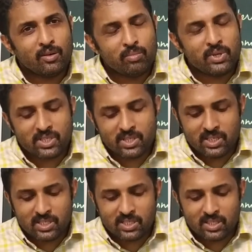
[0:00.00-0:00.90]

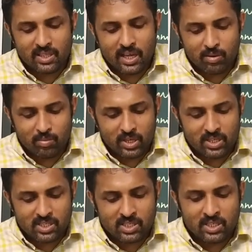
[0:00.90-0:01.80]
business, that
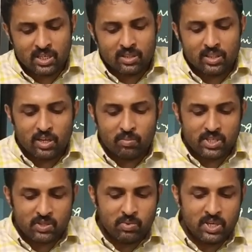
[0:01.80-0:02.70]
is, there
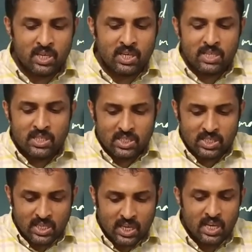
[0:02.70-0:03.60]
must be
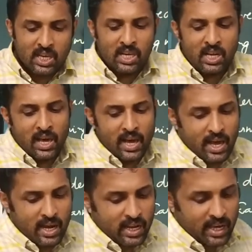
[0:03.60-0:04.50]
sale
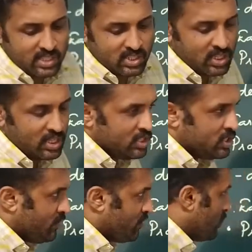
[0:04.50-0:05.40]
and exchange of